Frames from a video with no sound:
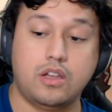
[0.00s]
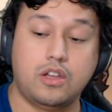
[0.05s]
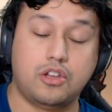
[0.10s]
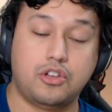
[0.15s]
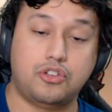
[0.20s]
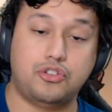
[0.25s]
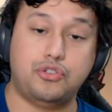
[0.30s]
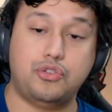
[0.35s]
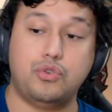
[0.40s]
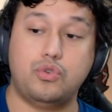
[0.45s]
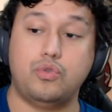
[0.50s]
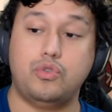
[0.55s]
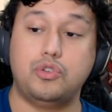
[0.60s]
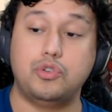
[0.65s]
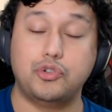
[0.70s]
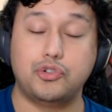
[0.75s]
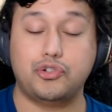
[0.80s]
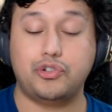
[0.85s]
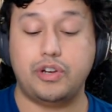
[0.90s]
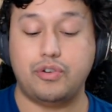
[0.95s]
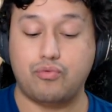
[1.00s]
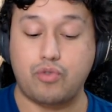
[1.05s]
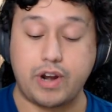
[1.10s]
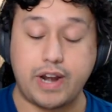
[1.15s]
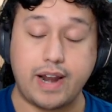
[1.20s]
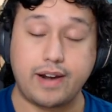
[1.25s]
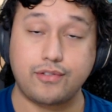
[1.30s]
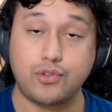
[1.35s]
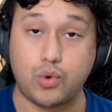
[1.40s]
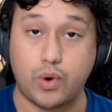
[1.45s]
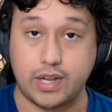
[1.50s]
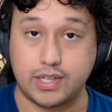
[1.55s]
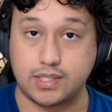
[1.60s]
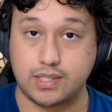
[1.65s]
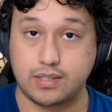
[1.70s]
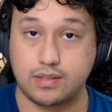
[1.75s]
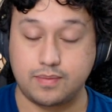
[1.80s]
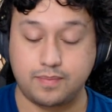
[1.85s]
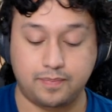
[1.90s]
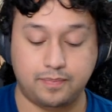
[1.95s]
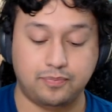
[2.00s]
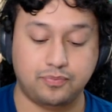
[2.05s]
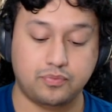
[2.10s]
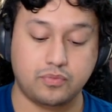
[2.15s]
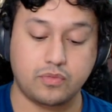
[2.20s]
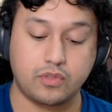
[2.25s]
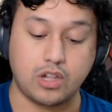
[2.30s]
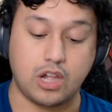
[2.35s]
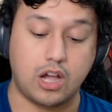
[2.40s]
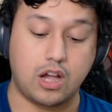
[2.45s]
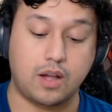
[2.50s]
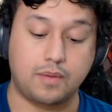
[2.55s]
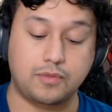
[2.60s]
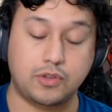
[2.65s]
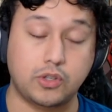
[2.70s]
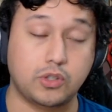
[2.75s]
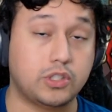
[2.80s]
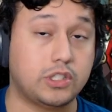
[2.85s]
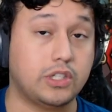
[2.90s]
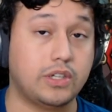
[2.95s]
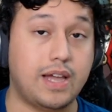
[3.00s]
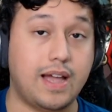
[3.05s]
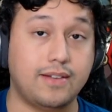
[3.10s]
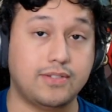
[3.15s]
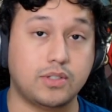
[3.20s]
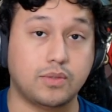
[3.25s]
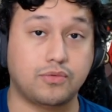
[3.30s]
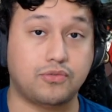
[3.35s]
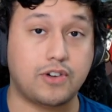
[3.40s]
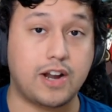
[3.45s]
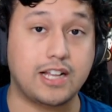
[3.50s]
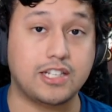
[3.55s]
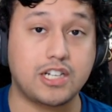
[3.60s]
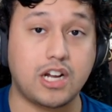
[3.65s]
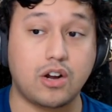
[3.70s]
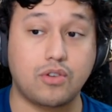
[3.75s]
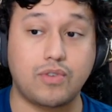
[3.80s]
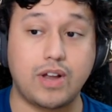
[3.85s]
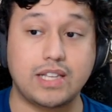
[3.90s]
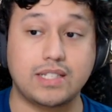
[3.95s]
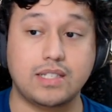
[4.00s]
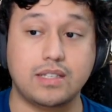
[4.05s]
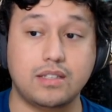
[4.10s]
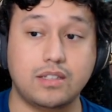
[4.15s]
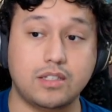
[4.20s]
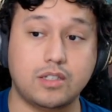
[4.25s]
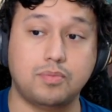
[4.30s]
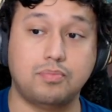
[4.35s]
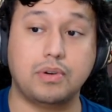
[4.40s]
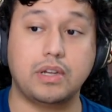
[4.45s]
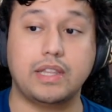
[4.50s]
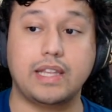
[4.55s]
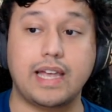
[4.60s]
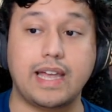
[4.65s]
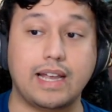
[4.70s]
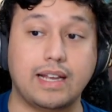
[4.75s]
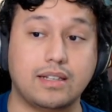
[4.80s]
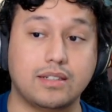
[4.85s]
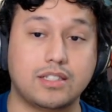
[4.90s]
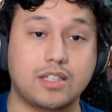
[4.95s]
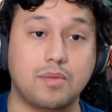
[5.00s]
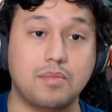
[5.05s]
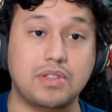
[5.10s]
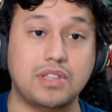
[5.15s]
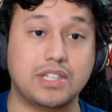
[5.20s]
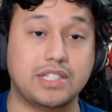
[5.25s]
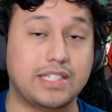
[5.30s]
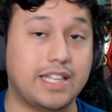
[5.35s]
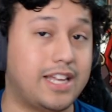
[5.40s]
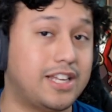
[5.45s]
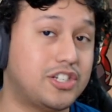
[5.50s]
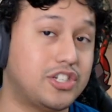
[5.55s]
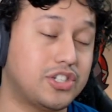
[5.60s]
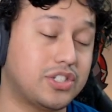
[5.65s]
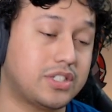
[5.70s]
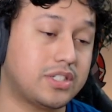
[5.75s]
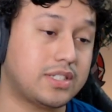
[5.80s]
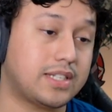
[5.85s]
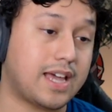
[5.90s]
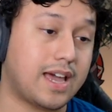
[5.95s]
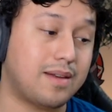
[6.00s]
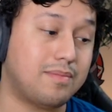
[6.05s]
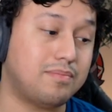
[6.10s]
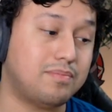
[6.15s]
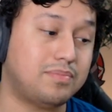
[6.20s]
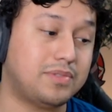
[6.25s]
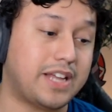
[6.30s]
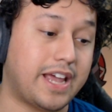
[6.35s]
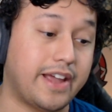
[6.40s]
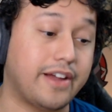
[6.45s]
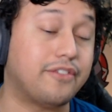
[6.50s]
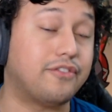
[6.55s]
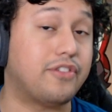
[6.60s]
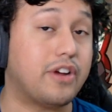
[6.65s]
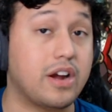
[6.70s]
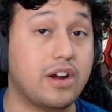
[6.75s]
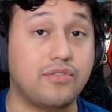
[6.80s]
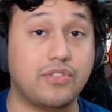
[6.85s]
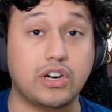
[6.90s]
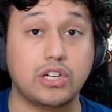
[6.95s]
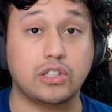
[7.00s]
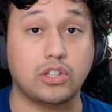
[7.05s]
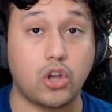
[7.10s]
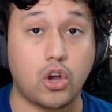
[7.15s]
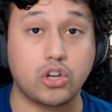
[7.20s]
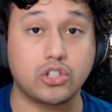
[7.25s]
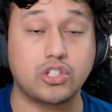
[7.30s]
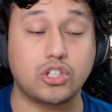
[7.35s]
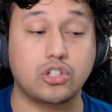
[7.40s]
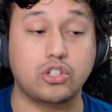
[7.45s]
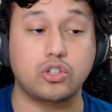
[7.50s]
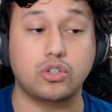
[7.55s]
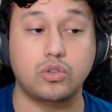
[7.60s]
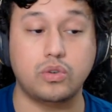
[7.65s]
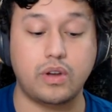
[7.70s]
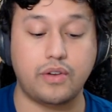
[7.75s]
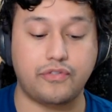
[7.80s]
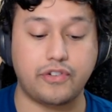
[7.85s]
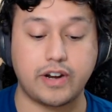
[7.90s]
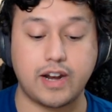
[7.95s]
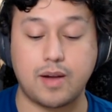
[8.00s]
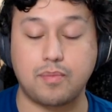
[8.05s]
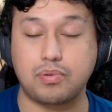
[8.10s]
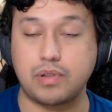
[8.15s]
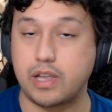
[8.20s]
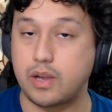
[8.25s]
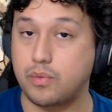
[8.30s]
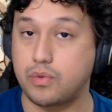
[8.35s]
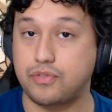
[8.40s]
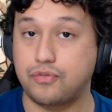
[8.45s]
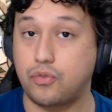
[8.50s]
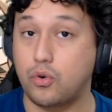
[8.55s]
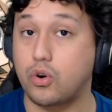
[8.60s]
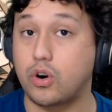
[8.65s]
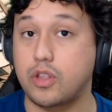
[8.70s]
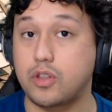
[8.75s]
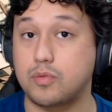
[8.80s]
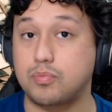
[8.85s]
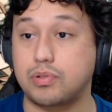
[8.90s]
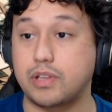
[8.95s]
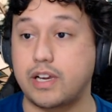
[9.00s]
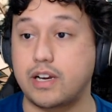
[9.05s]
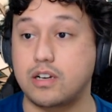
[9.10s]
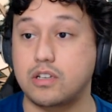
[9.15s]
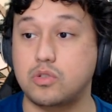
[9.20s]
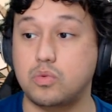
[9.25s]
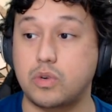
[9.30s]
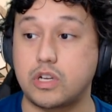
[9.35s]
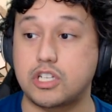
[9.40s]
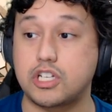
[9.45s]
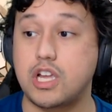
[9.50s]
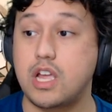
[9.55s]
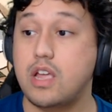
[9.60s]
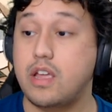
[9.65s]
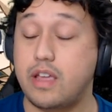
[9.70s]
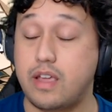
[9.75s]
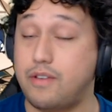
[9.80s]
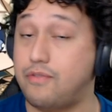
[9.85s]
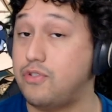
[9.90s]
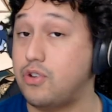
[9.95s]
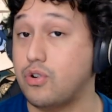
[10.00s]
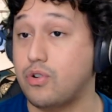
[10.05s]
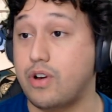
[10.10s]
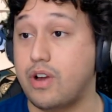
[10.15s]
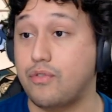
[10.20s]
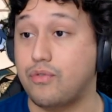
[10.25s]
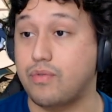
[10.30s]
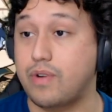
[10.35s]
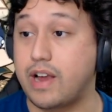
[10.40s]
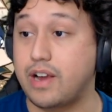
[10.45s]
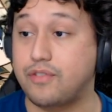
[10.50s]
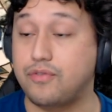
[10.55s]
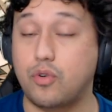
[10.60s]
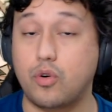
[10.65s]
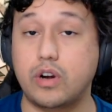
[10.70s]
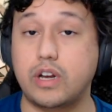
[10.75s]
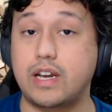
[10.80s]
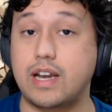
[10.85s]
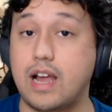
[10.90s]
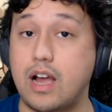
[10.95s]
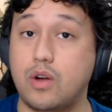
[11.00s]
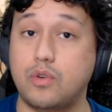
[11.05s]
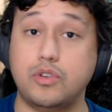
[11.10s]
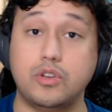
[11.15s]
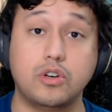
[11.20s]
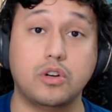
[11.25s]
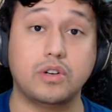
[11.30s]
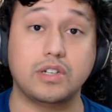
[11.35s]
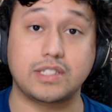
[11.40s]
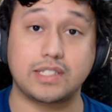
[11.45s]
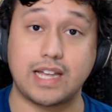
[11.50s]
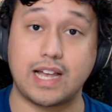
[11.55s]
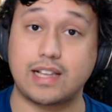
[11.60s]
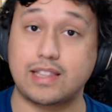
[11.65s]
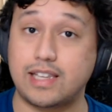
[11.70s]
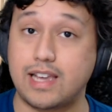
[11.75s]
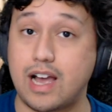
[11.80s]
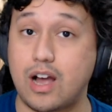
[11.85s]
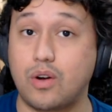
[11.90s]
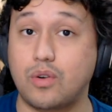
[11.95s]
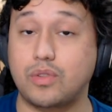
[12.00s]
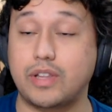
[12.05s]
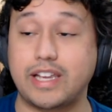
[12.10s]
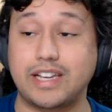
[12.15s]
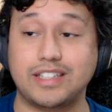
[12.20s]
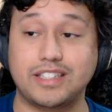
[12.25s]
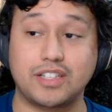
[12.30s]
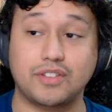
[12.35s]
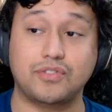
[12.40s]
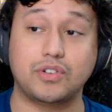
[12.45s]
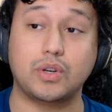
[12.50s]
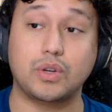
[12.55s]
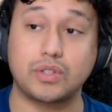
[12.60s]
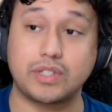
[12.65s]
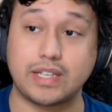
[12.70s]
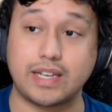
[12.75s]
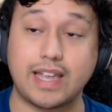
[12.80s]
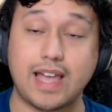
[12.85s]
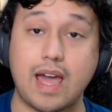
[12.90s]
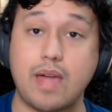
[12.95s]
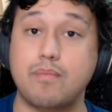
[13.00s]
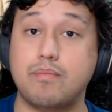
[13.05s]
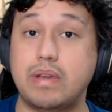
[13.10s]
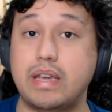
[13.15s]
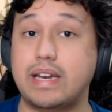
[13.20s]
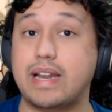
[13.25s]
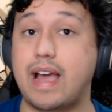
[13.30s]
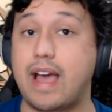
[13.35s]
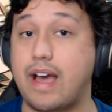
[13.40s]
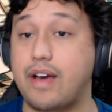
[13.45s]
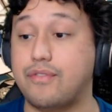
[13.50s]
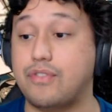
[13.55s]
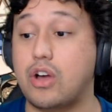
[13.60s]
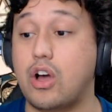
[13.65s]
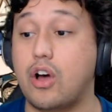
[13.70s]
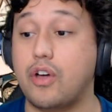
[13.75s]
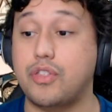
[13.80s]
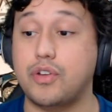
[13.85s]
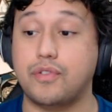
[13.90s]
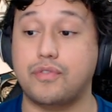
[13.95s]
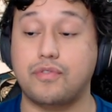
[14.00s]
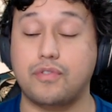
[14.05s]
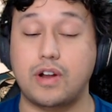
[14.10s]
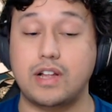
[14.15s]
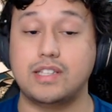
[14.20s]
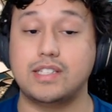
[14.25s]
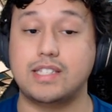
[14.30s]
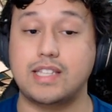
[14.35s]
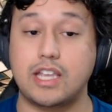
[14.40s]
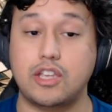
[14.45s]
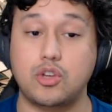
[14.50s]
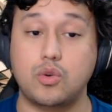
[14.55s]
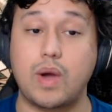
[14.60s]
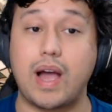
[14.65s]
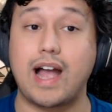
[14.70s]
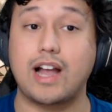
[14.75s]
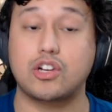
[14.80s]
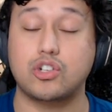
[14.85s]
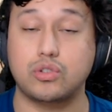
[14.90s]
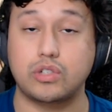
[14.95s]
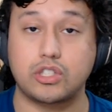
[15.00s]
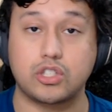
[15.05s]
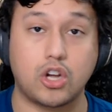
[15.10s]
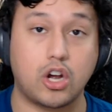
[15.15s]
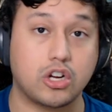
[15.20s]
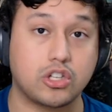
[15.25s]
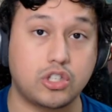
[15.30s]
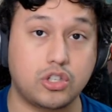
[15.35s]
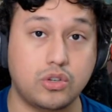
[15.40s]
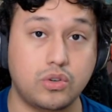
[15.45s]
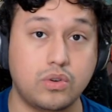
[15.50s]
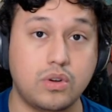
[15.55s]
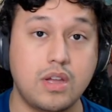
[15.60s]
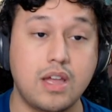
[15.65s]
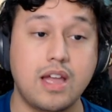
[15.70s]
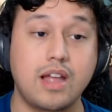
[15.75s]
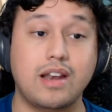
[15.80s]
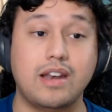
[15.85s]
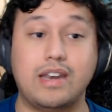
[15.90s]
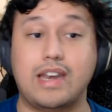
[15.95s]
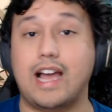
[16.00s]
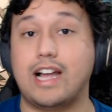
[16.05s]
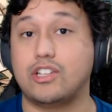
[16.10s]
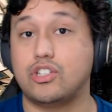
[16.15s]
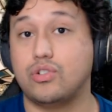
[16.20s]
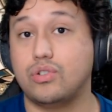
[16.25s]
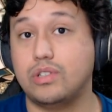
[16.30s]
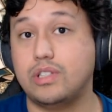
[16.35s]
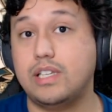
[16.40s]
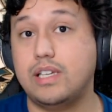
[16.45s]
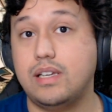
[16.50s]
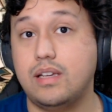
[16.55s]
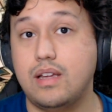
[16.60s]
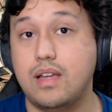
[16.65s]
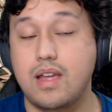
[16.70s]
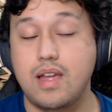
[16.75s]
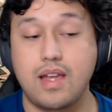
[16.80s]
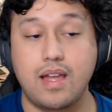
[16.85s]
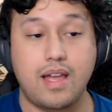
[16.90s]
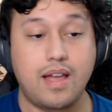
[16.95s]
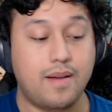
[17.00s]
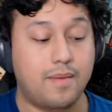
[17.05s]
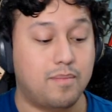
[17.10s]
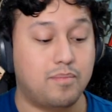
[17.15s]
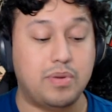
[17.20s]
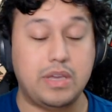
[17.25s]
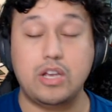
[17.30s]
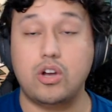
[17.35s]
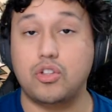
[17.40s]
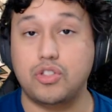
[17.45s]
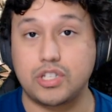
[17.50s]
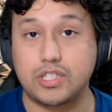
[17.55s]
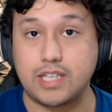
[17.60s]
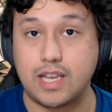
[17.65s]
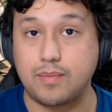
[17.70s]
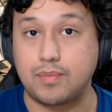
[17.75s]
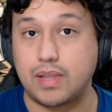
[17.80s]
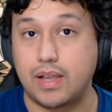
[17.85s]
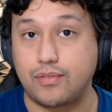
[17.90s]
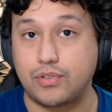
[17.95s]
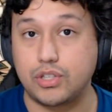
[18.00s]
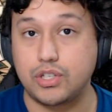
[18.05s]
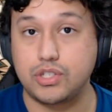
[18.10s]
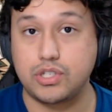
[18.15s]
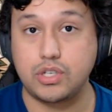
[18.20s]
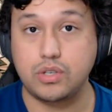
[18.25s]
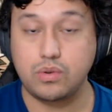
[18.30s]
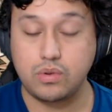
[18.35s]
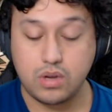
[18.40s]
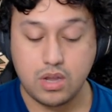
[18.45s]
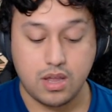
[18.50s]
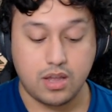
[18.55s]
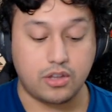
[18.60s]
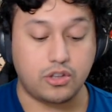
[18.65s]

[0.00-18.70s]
you usually run out of quests. You still have some fragile resins, but like some of the stages can take very, very long to do if you're not playing with 4 other players, which if you're rank 40 now, you know exactly how like difficult it can be to have other friends that you actually talk to naturally be on the same level as you.